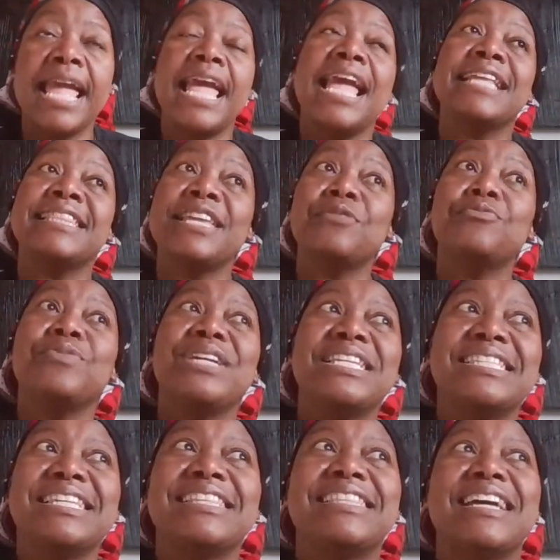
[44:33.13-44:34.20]
And the
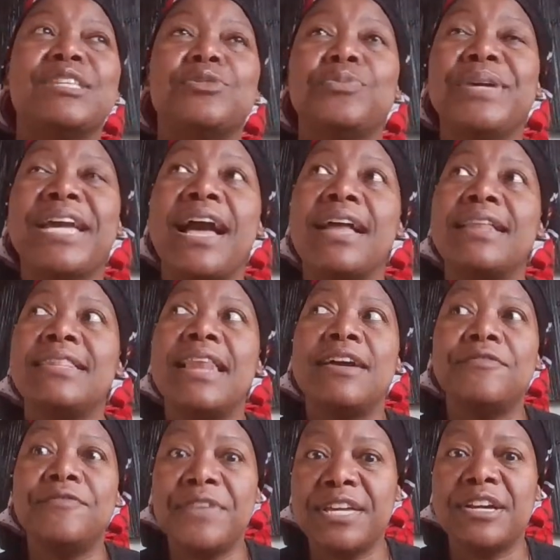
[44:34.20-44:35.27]
reason that we are
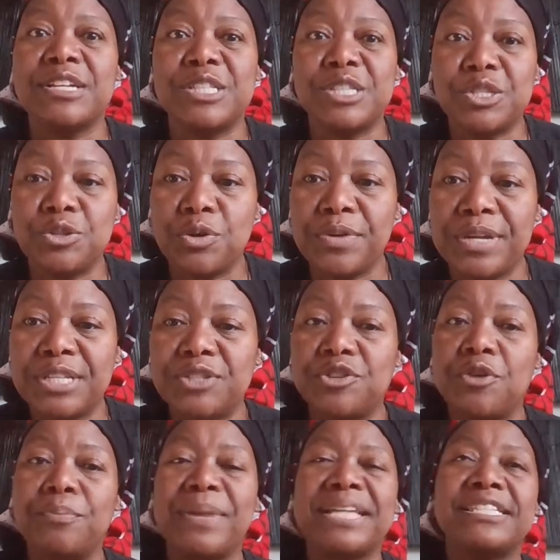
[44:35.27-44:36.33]
loving her story
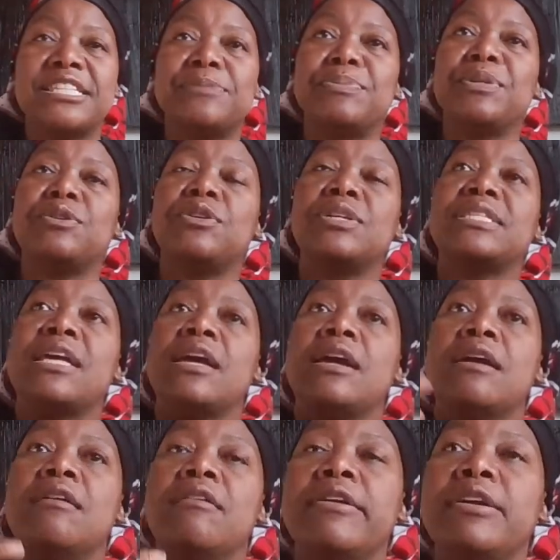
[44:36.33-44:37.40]
so much is because
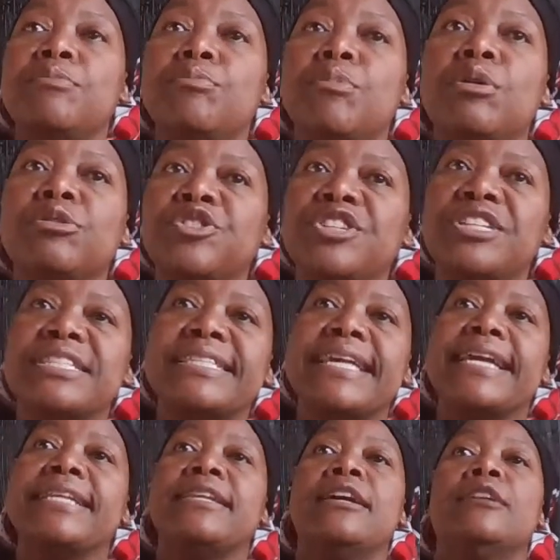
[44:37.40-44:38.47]
her emotions
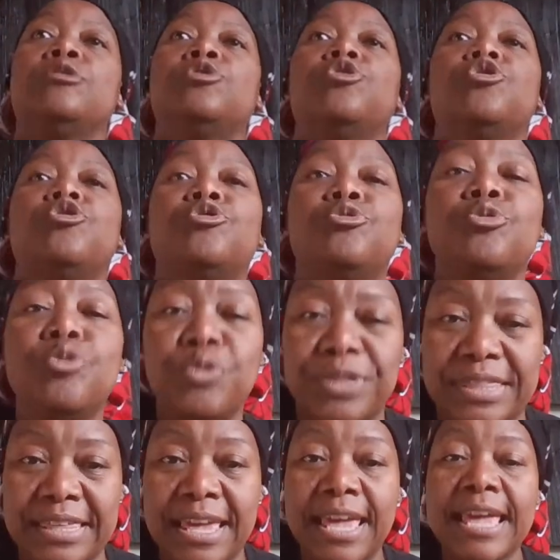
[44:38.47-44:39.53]
and her
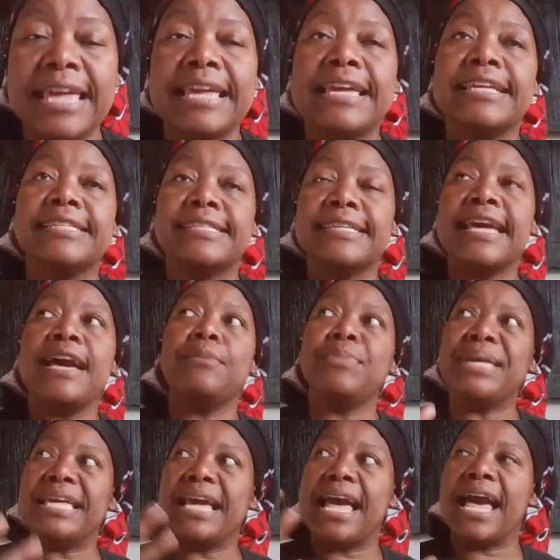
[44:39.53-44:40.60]
truth is
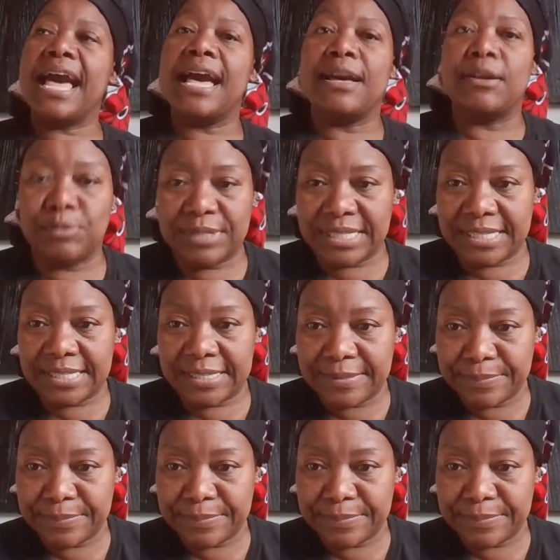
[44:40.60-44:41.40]
coming out.